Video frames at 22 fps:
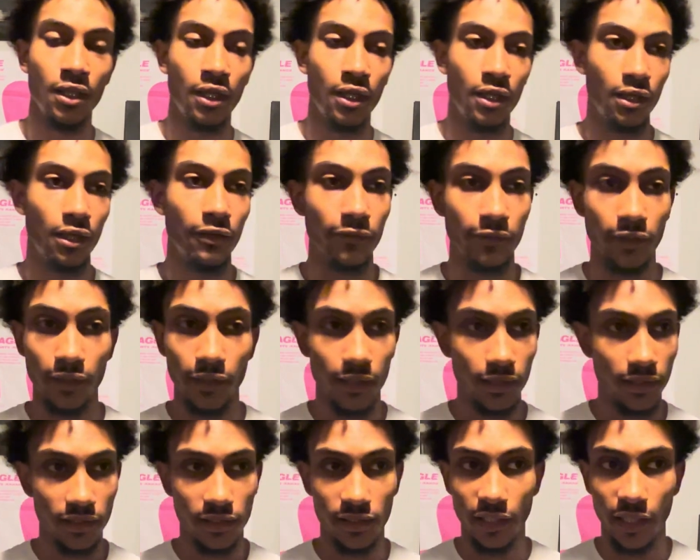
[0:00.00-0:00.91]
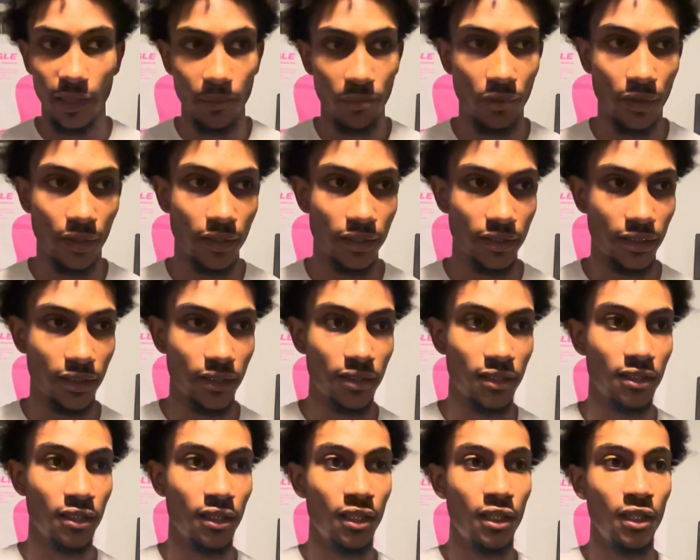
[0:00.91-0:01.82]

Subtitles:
nevertheless, same process.